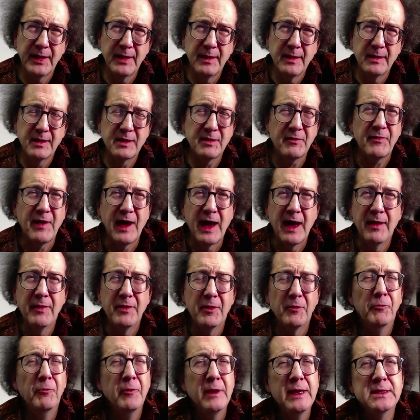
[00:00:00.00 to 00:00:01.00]
to find the
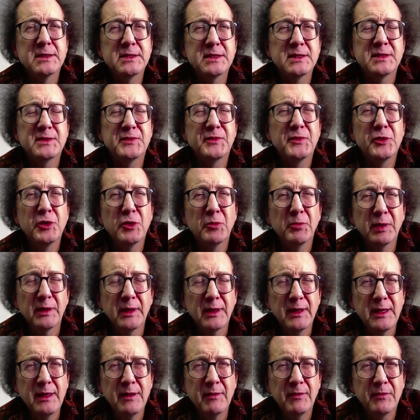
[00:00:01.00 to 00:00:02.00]
reasons for your
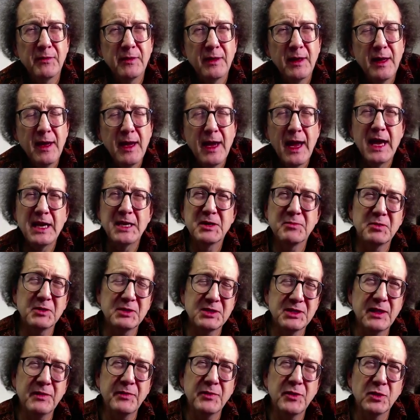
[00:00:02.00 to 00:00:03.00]
belief, and to
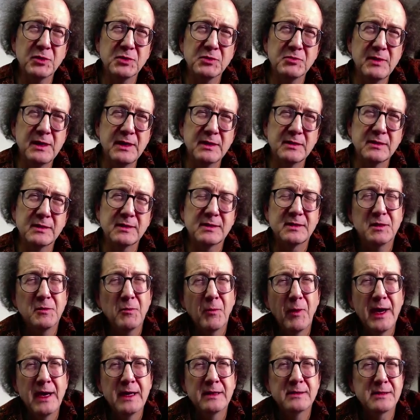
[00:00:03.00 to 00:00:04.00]
present those reasons in
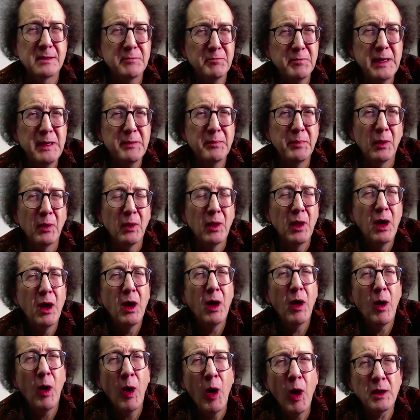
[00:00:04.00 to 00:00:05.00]
ways that people
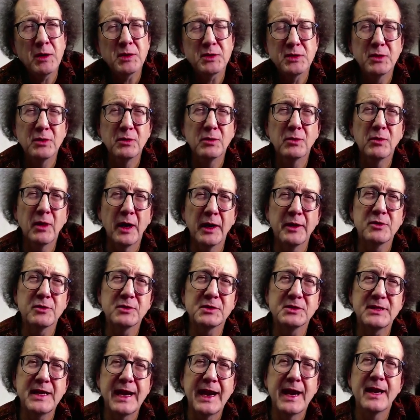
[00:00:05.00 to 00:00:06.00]
ought to
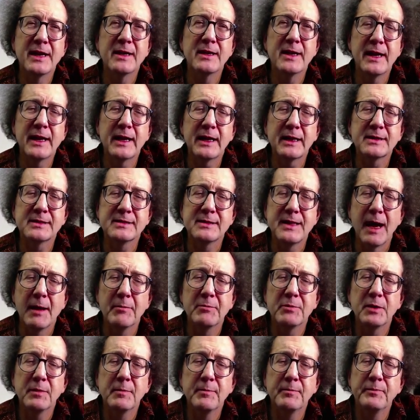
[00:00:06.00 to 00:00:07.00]
understand and accept.